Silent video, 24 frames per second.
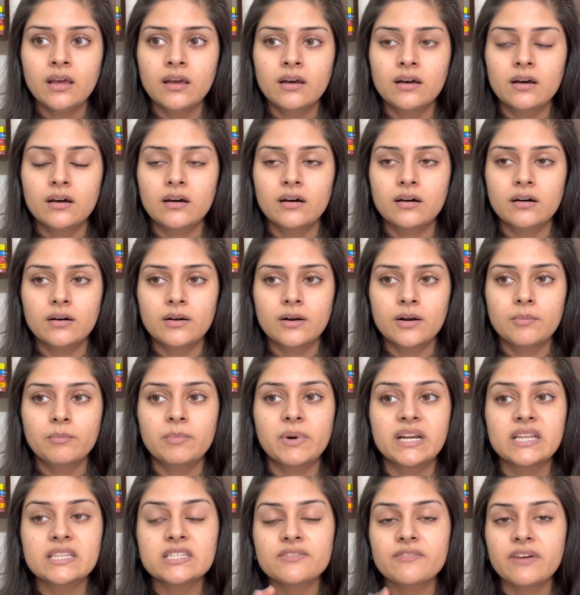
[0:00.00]

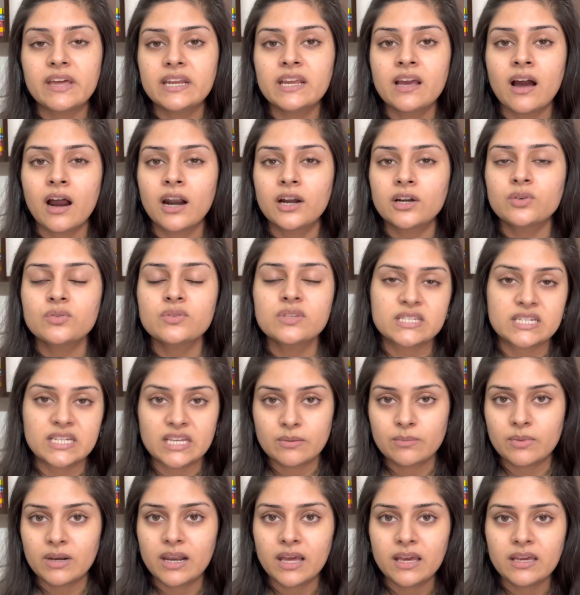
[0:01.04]
But it's very hard to
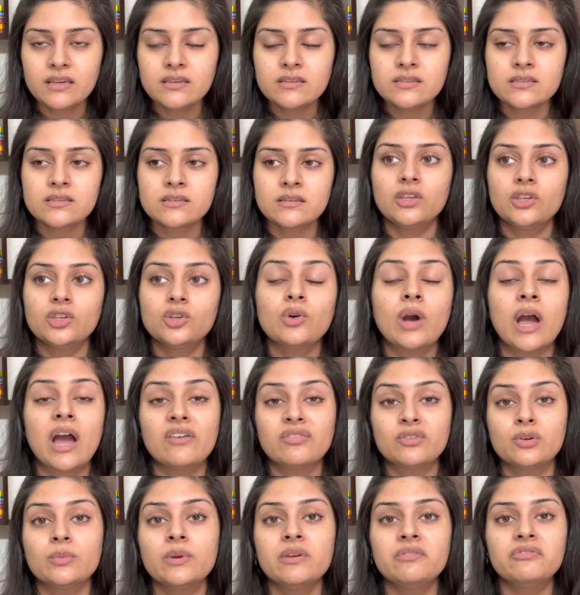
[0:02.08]
stabilize. You
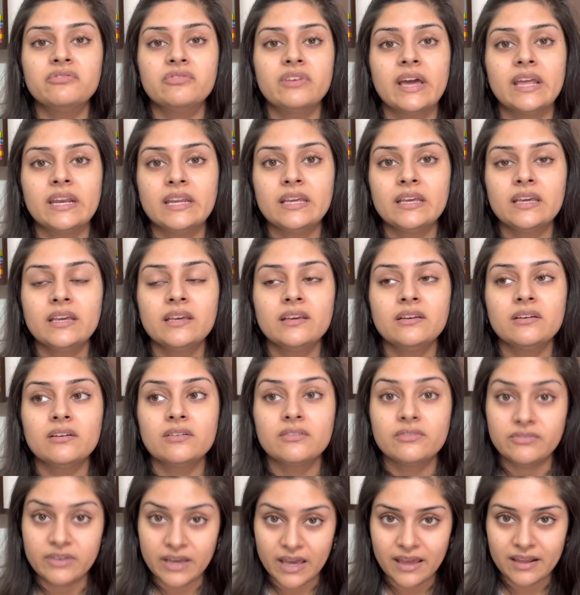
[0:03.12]
have to be very
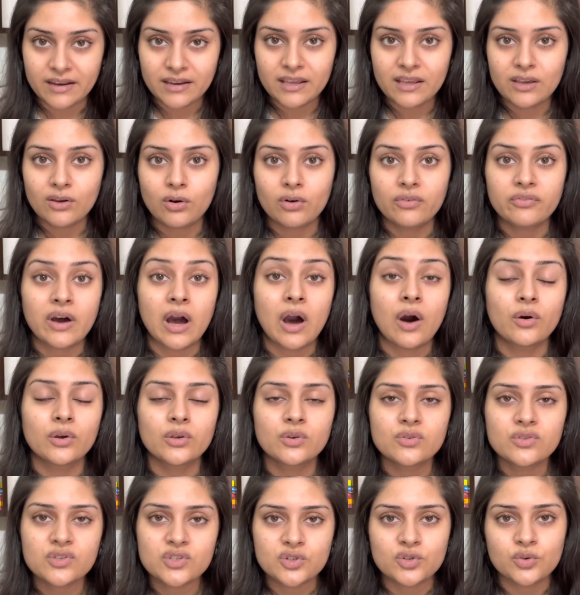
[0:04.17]
wary of how
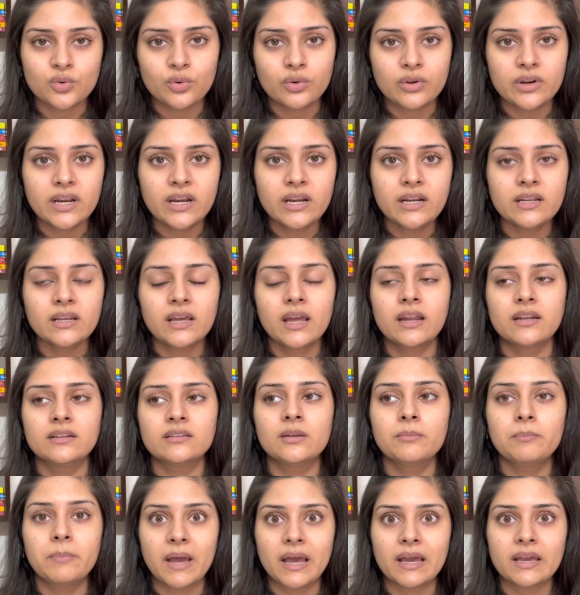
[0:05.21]
you store it and
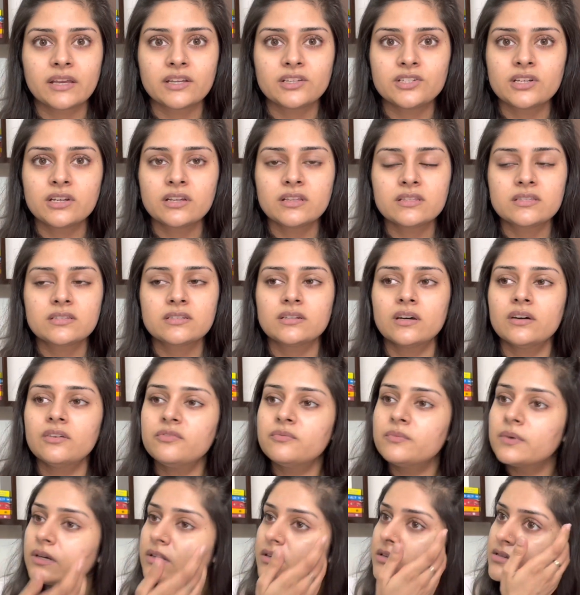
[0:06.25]
the packaging and
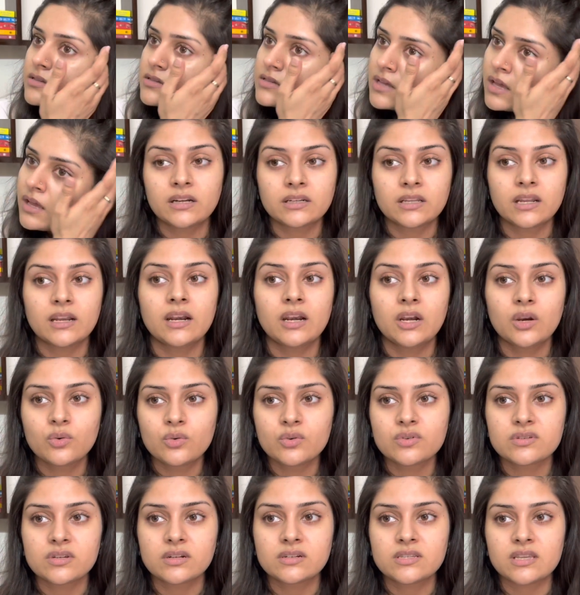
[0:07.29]
stuff, because it can
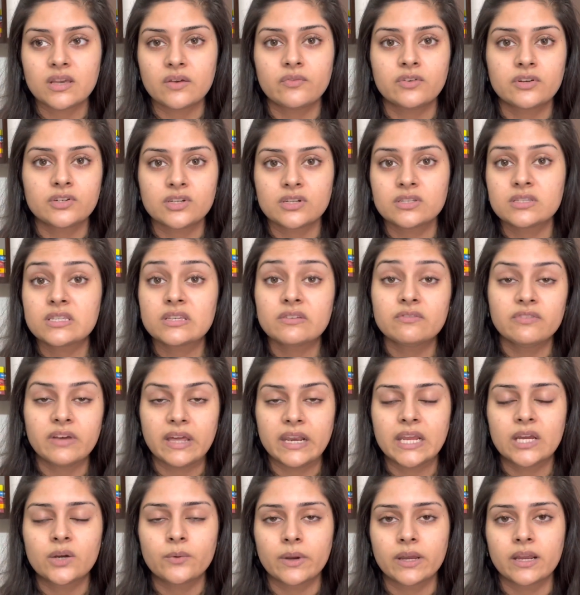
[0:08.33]
lose its efficiency
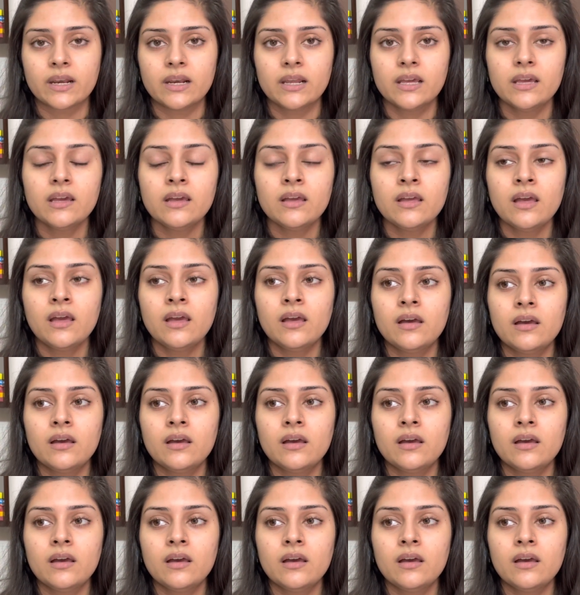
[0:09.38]
very quickly.